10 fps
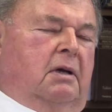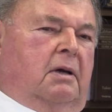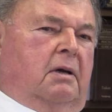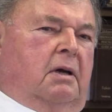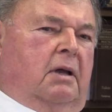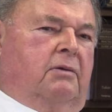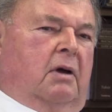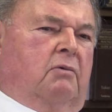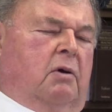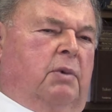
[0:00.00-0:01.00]
Uh, I
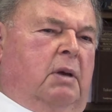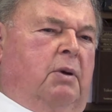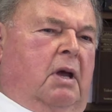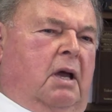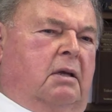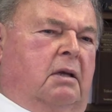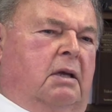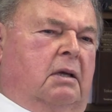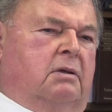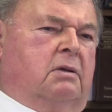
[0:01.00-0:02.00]
thought, well, maybe I can
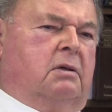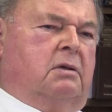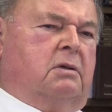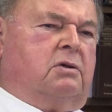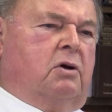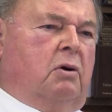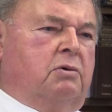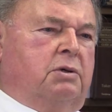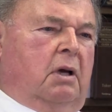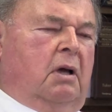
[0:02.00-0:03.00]
get to, to
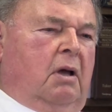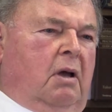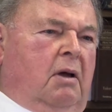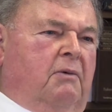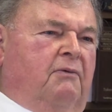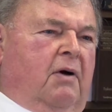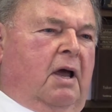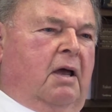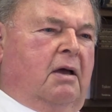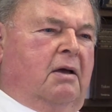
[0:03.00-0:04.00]
Scotia
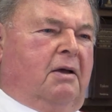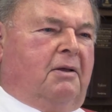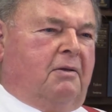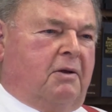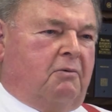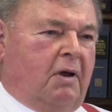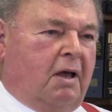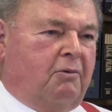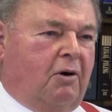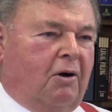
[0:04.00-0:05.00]
via the
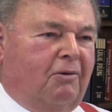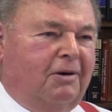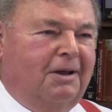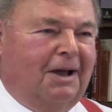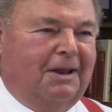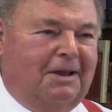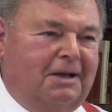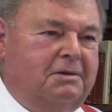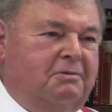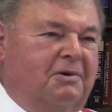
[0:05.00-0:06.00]
railroad. I,
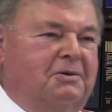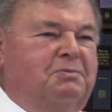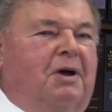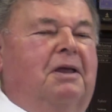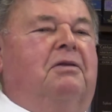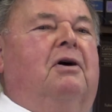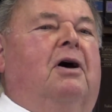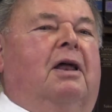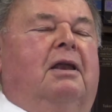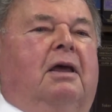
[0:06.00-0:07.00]
that was my
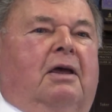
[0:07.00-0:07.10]
thought.